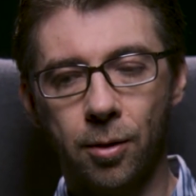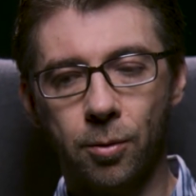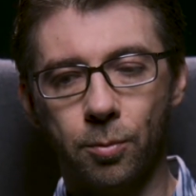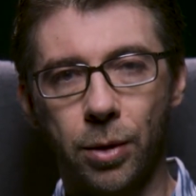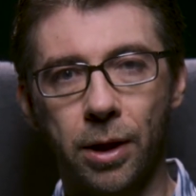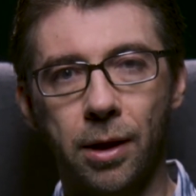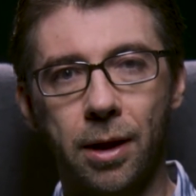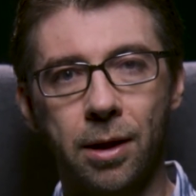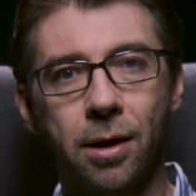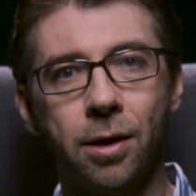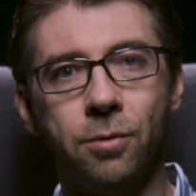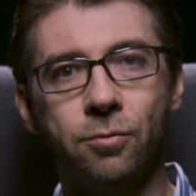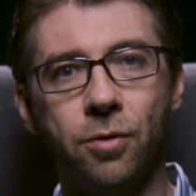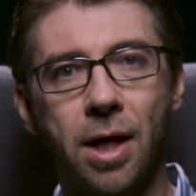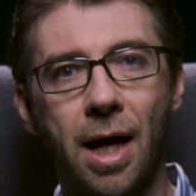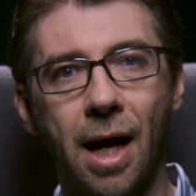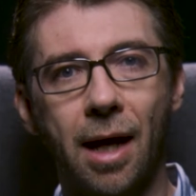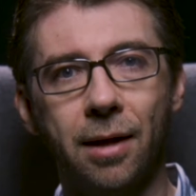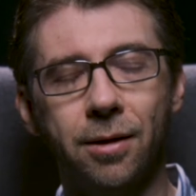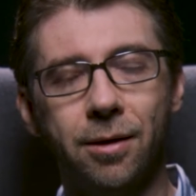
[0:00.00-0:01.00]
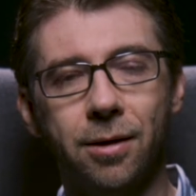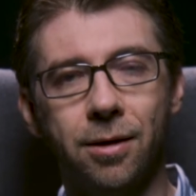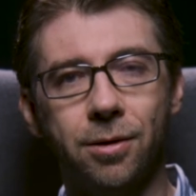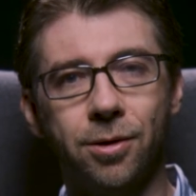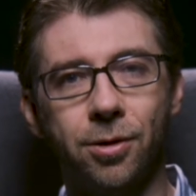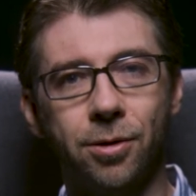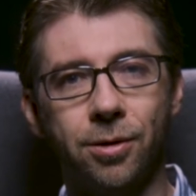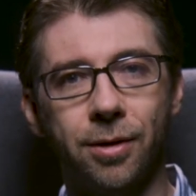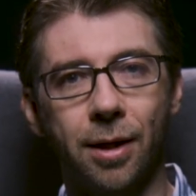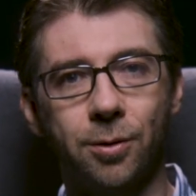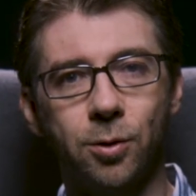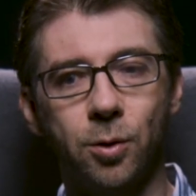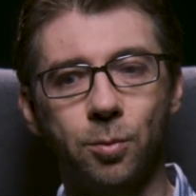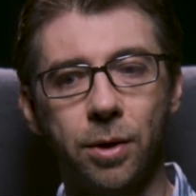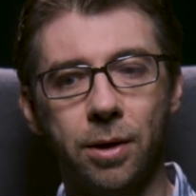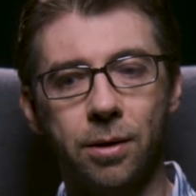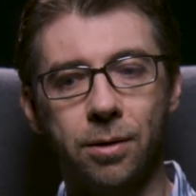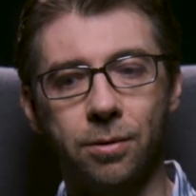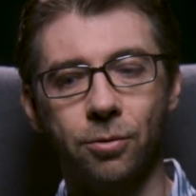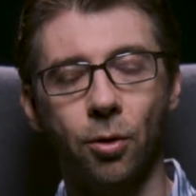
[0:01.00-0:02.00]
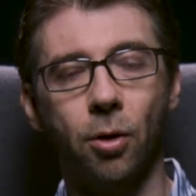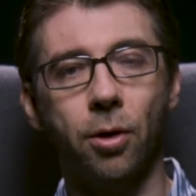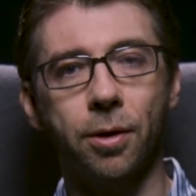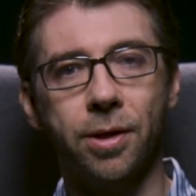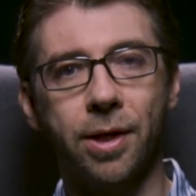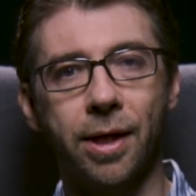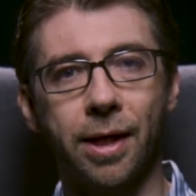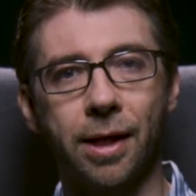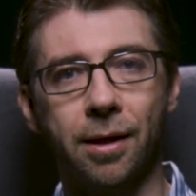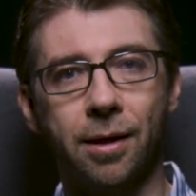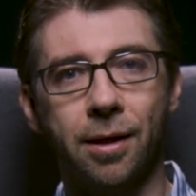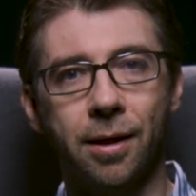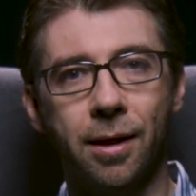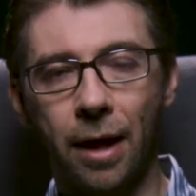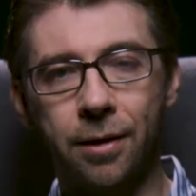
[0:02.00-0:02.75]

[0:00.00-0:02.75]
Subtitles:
But in reality, it turned out to be the wrong thing.